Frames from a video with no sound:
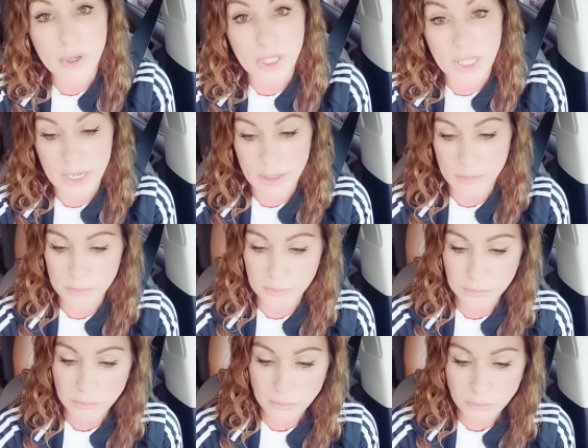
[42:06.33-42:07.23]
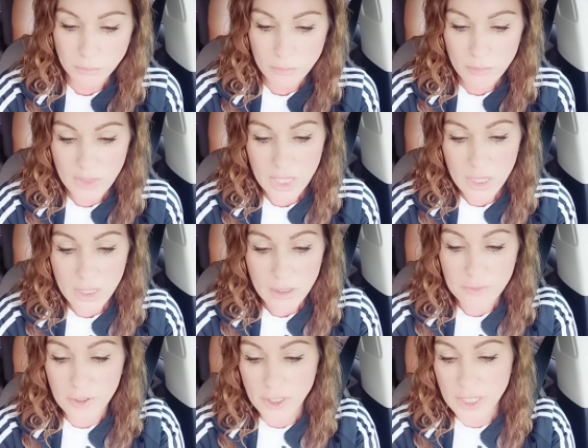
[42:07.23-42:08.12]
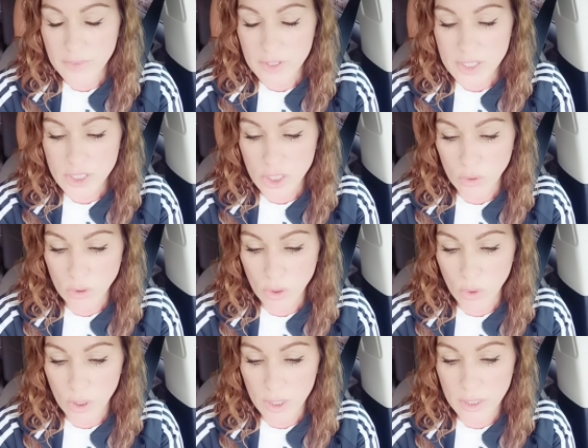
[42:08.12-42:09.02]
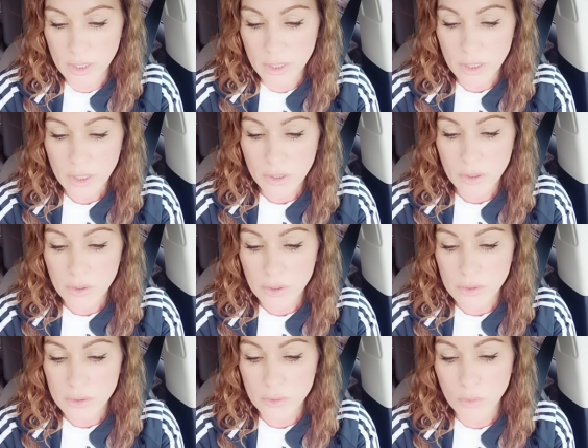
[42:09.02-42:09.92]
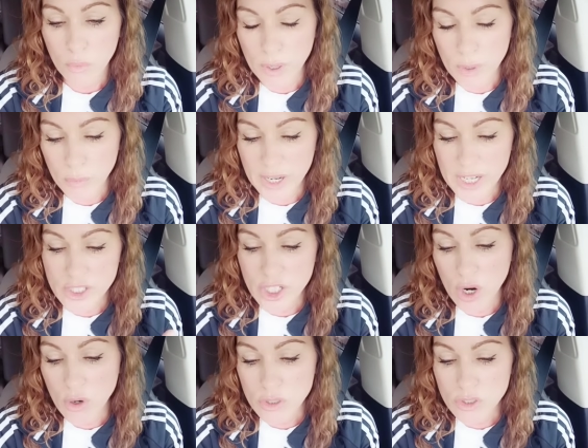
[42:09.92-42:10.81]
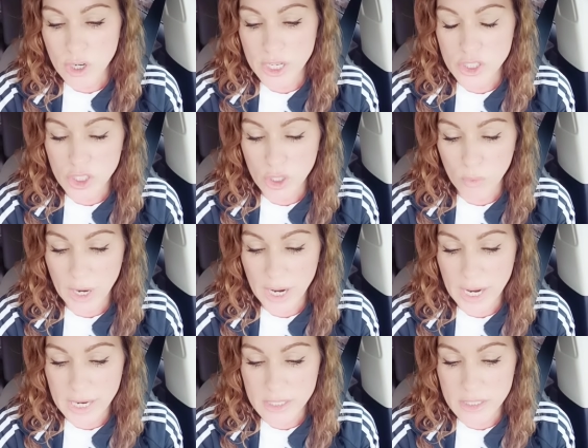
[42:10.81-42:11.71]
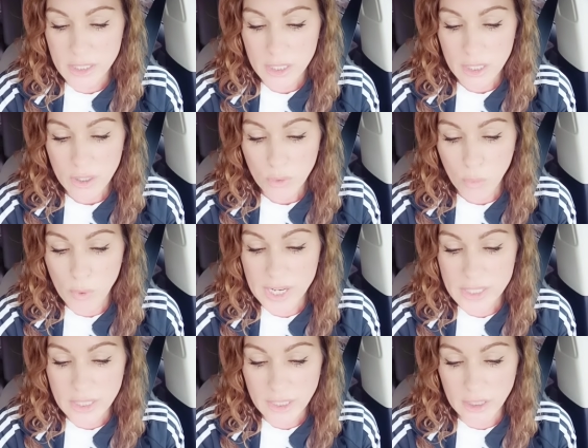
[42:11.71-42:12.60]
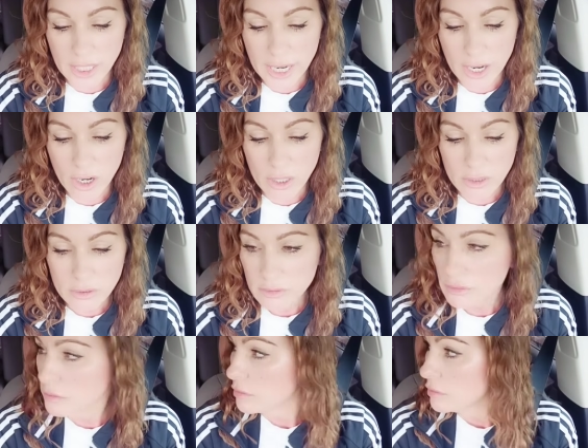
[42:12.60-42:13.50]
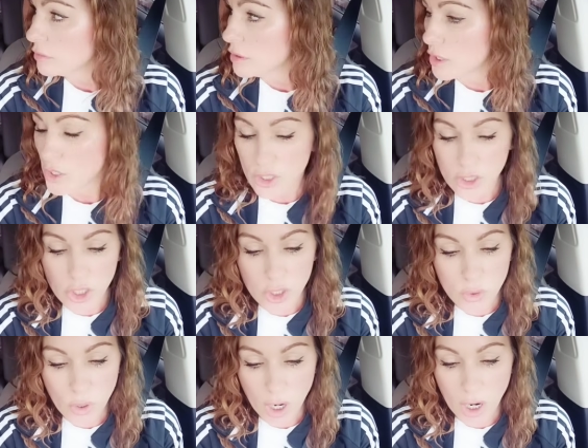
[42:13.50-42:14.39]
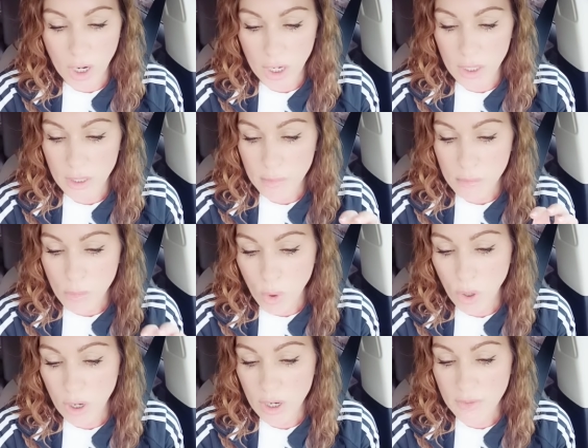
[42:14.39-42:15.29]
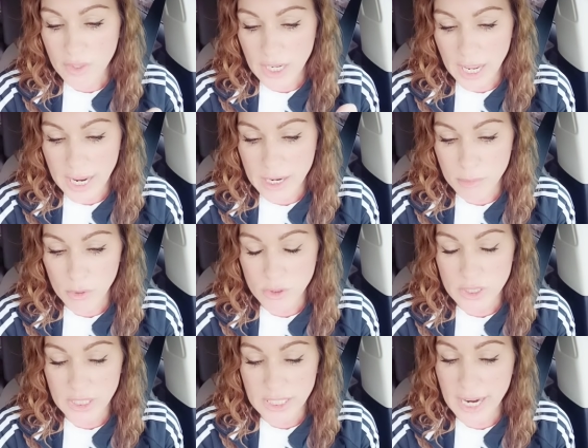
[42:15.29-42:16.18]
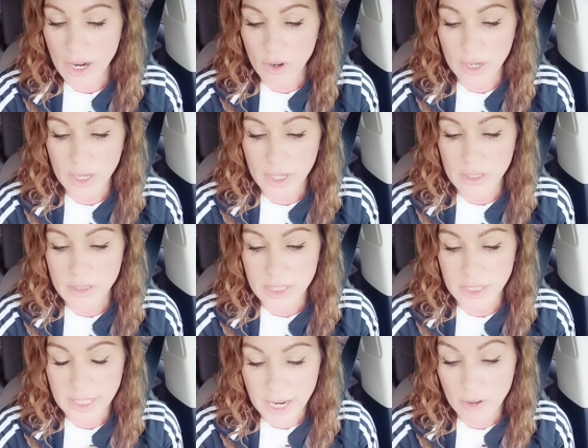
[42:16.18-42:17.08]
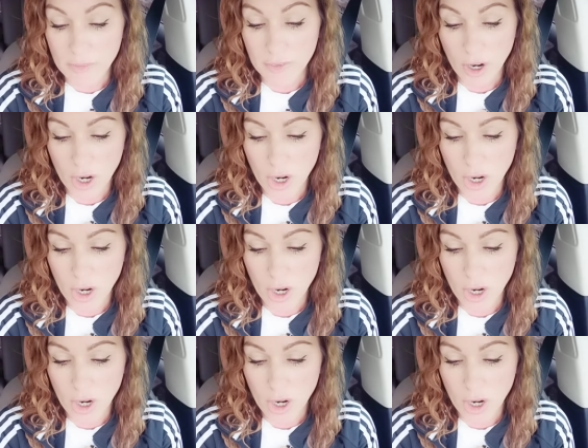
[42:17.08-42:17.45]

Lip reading: to it properly. Forgive us, oh Lord, when we don't trust your ways. We declare you are more than able to care